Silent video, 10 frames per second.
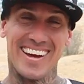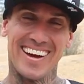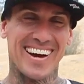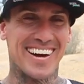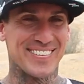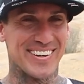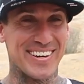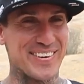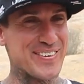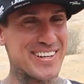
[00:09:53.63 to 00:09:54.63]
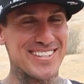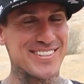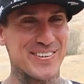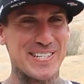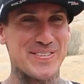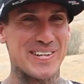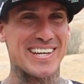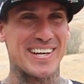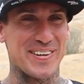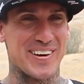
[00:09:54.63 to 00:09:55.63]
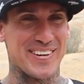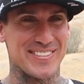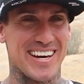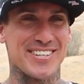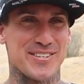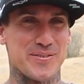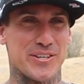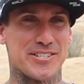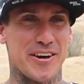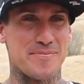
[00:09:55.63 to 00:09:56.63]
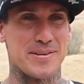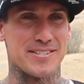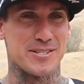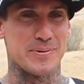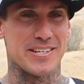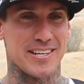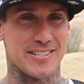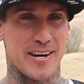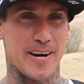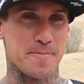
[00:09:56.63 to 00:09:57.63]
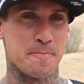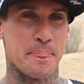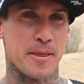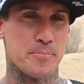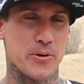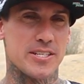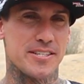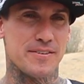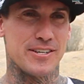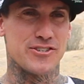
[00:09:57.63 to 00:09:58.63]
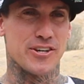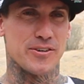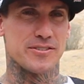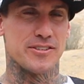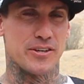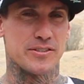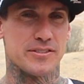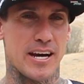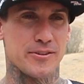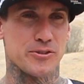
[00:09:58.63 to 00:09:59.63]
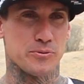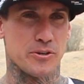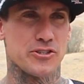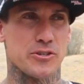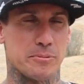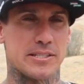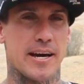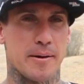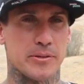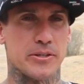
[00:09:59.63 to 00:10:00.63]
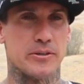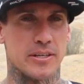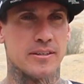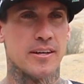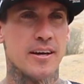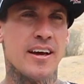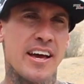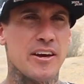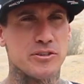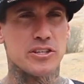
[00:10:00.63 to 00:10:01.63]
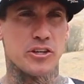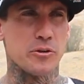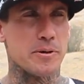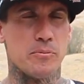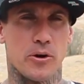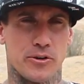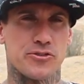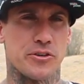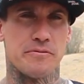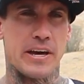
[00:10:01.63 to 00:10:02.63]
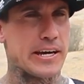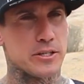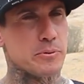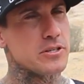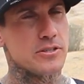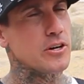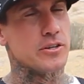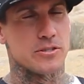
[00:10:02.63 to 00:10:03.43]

Yeah, well, it, it, wasn't so easy in the beginning, man. It was actually a really tough business because. Uh, pre-TV shows, you know, tattoos were extremely taboo, and yeah. it was a little bit more understood in Vegas, but still